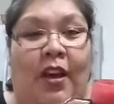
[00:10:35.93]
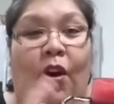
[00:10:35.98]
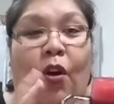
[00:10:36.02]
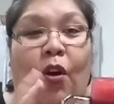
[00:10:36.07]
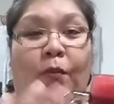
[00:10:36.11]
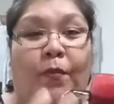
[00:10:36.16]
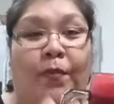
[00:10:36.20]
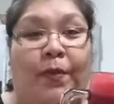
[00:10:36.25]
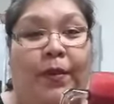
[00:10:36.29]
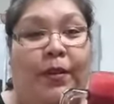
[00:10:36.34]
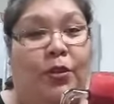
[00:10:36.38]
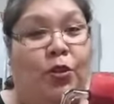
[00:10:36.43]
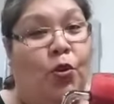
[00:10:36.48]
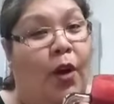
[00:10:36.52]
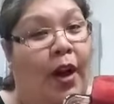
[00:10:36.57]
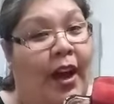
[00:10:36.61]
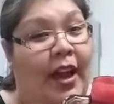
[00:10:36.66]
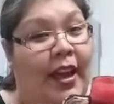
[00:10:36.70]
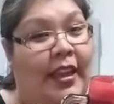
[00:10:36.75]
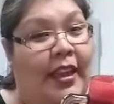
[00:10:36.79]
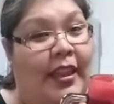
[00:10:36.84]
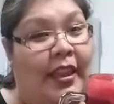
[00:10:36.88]
Hope you
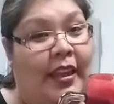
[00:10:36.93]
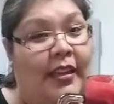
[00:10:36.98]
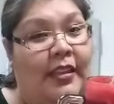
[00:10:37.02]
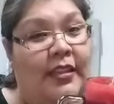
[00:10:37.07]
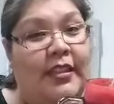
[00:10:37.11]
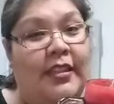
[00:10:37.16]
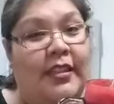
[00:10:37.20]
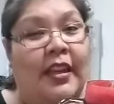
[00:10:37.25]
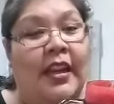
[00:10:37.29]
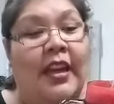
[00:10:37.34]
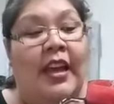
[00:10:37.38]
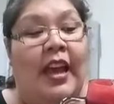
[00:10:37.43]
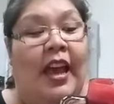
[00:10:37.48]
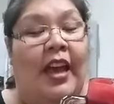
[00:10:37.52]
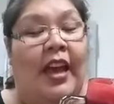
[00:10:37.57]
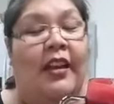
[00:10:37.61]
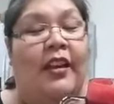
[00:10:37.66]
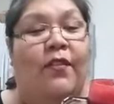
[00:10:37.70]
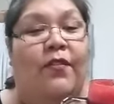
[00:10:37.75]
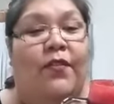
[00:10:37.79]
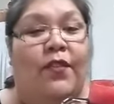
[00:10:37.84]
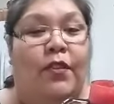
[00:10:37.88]
try this. And
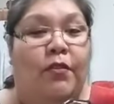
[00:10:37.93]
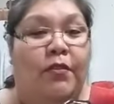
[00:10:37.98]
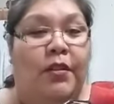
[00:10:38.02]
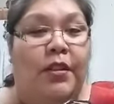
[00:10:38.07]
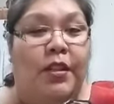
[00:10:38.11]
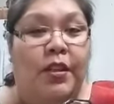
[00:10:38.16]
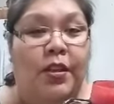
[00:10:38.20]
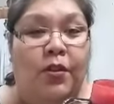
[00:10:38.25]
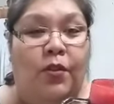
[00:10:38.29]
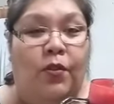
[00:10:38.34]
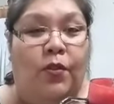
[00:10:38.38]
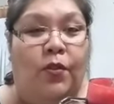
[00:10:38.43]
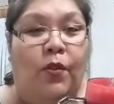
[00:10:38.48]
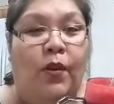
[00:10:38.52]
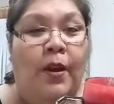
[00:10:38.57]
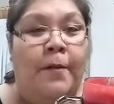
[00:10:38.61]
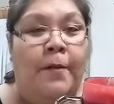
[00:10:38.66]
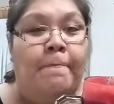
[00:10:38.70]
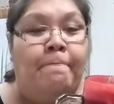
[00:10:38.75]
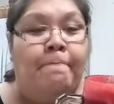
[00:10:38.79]
if you do,